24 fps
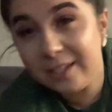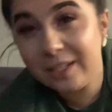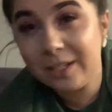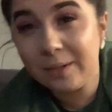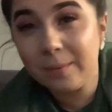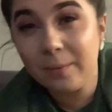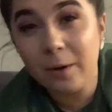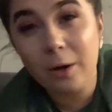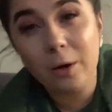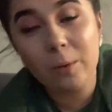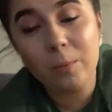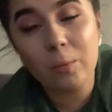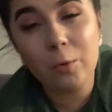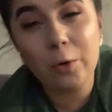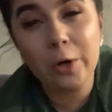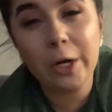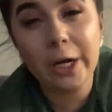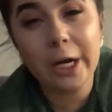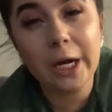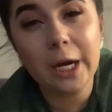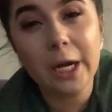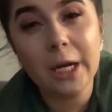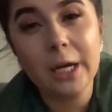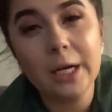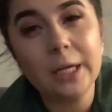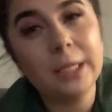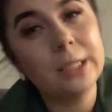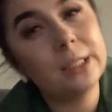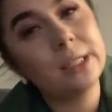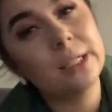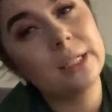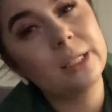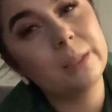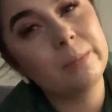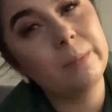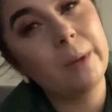tomorrow morning
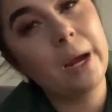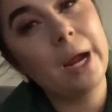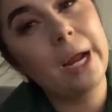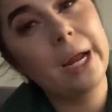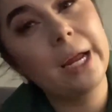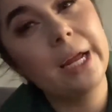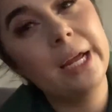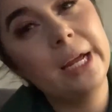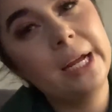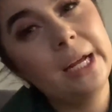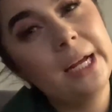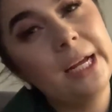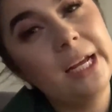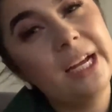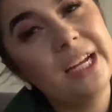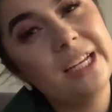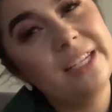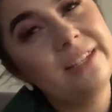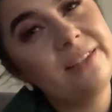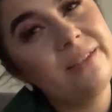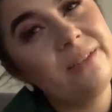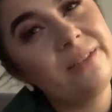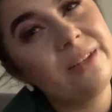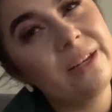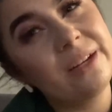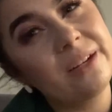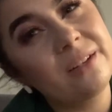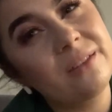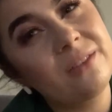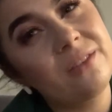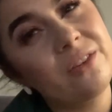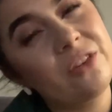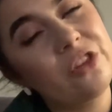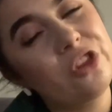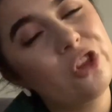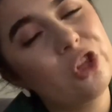because it's my
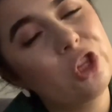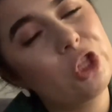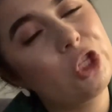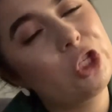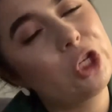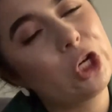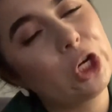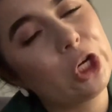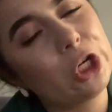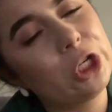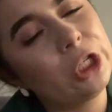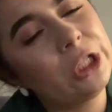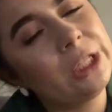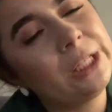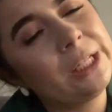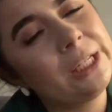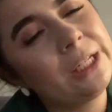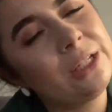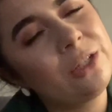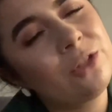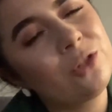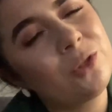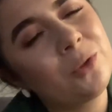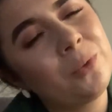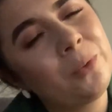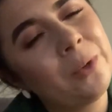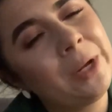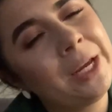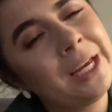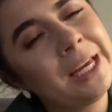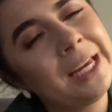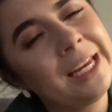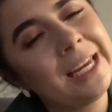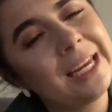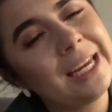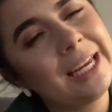sixth turn this
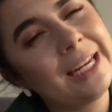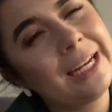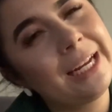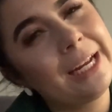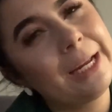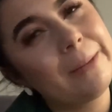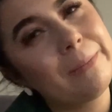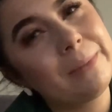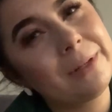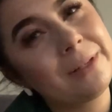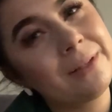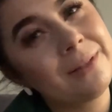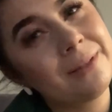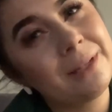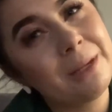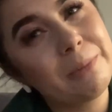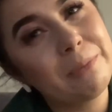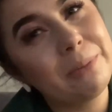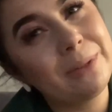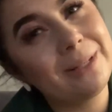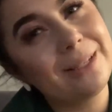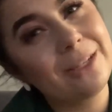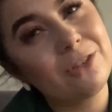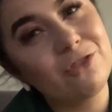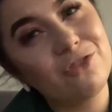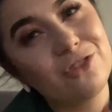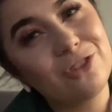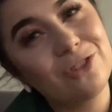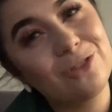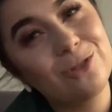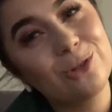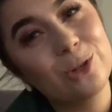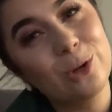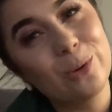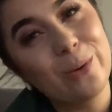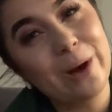week and I am the C
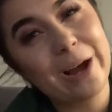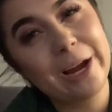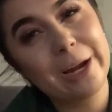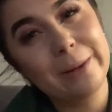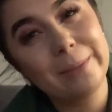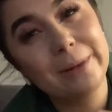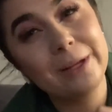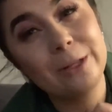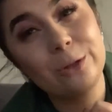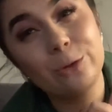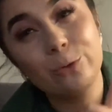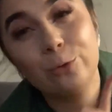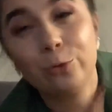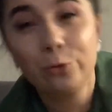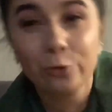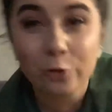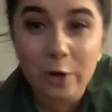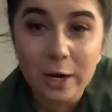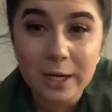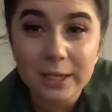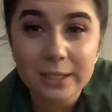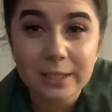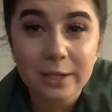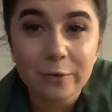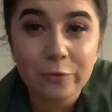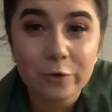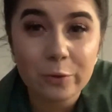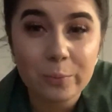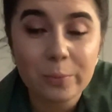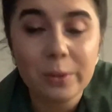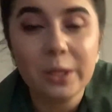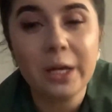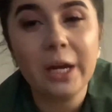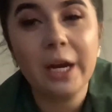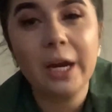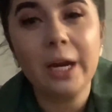position, so I am in the front of the
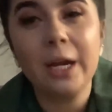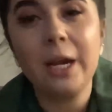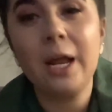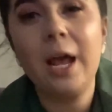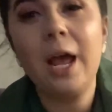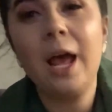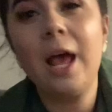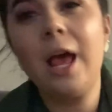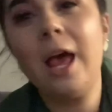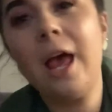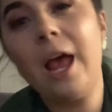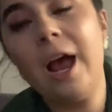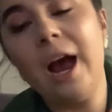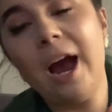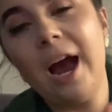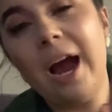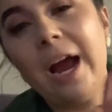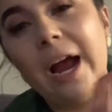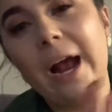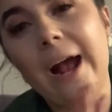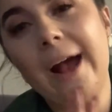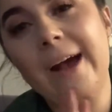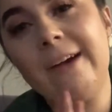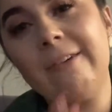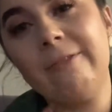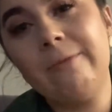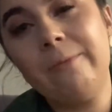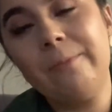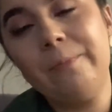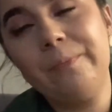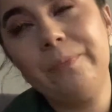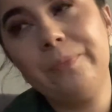plane. I have